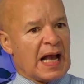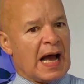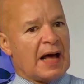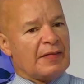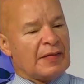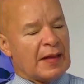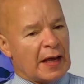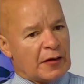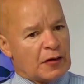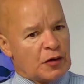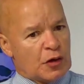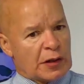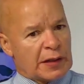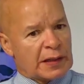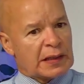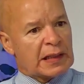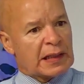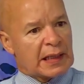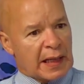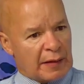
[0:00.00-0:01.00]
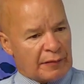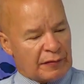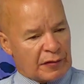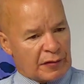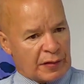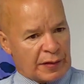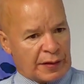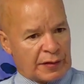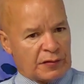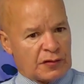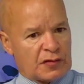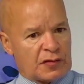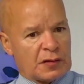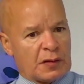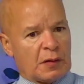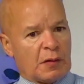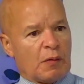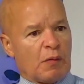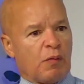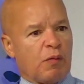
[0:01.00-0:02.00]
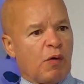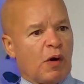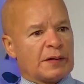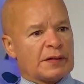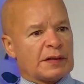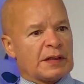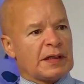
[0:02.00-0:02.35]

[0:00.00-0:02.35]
And then you can leverage what